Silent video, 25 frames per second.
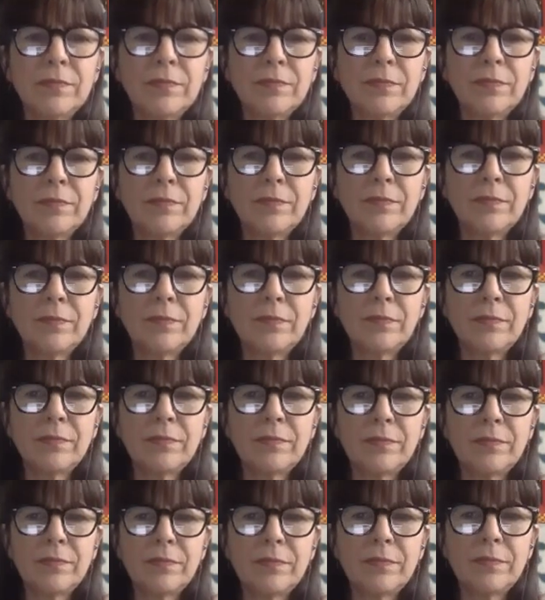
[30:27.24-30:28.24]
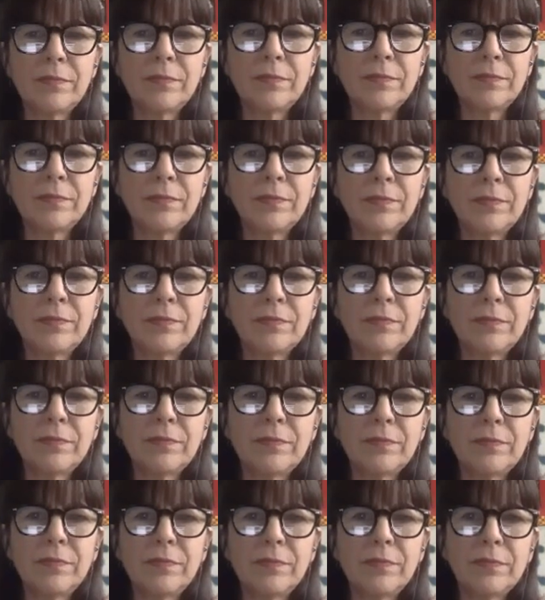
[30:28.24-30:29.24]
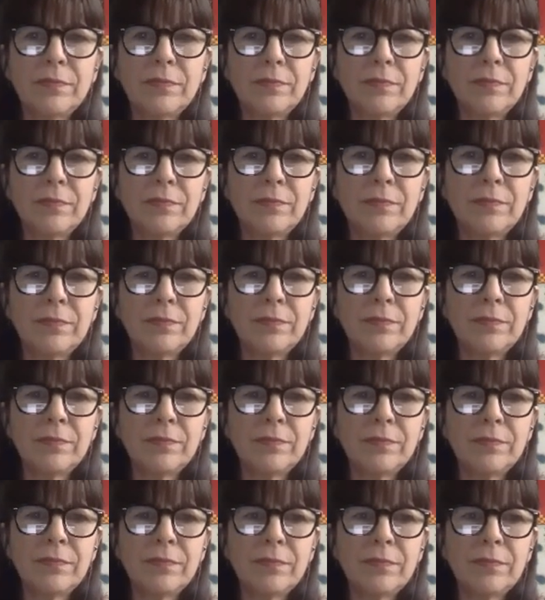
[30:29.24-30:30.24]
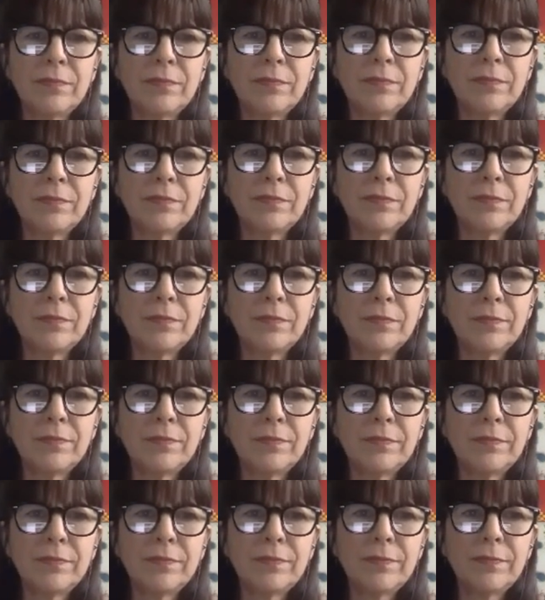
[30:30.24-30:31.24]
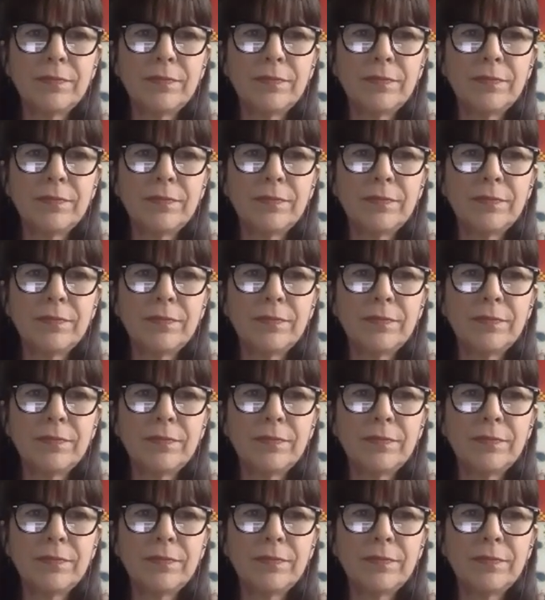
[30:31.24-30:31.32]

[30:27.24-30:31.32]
This person isn't speaking.